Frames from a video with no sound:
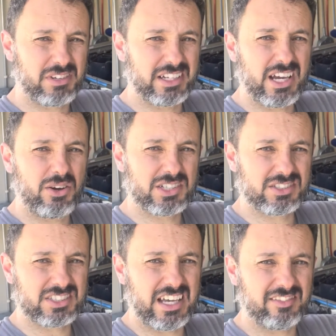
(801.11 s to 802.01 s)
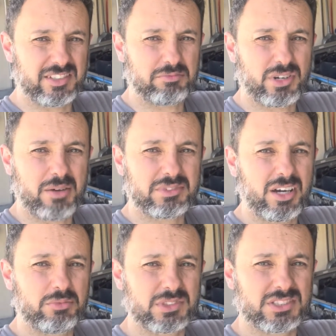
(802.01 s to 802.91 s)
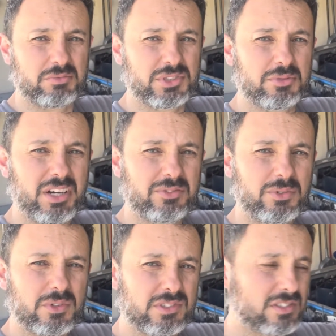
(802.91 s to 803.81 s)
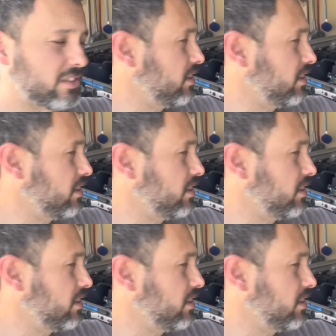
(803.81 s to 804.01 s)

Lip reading: Right now, I just have it propped up with some 2x4s.